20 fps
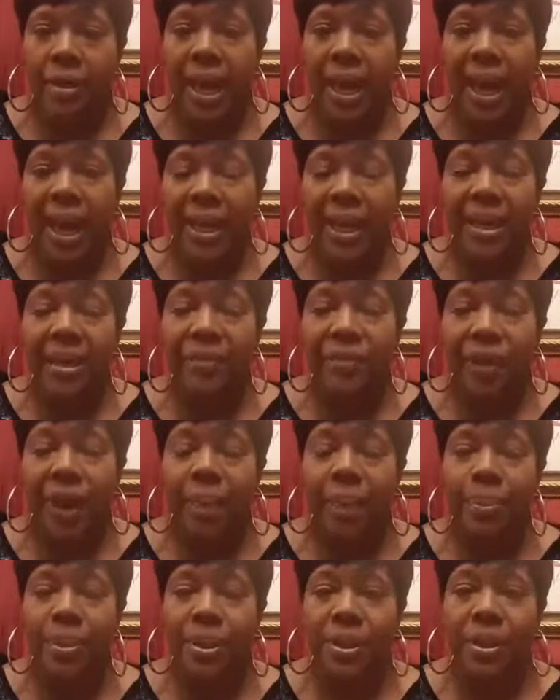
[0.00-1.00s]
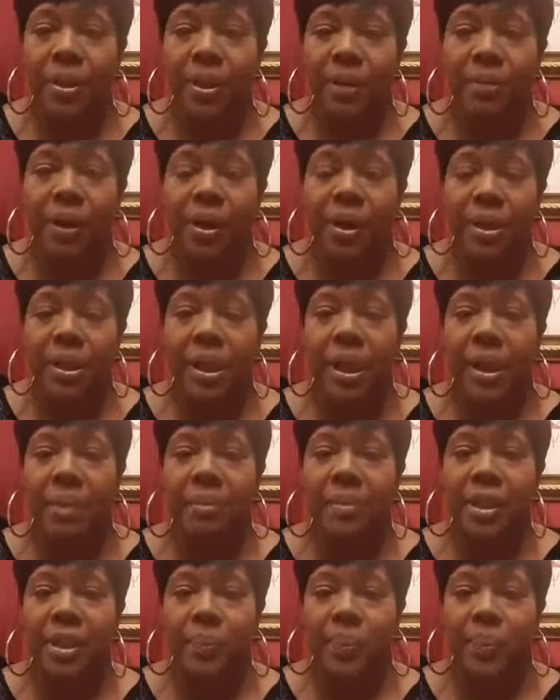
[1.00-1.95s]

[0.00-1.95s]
85% of our time is